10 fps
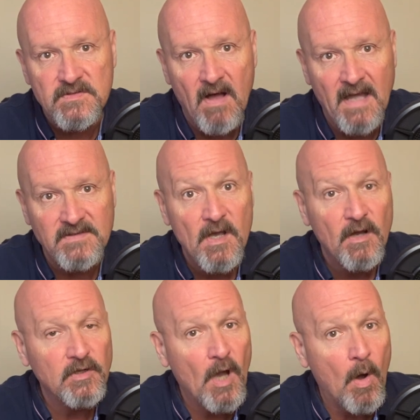lines
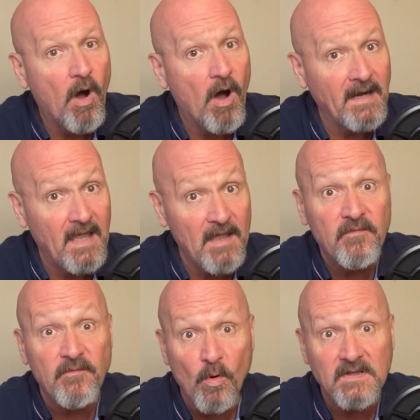go on a
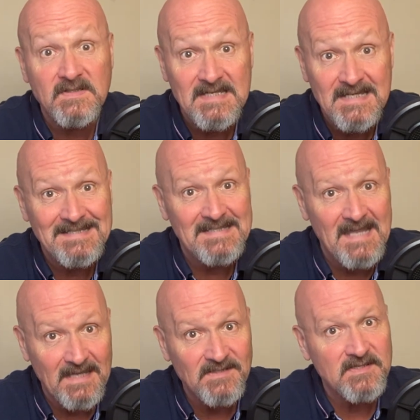
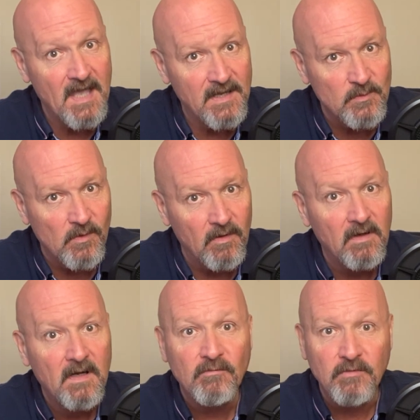14-day
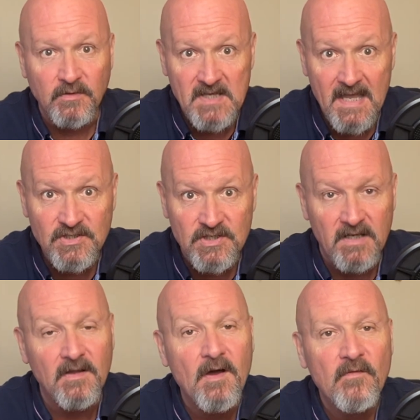schedule
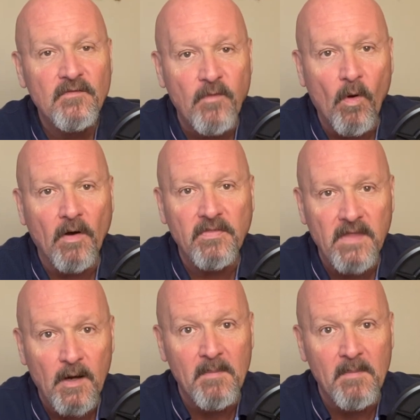rotation for their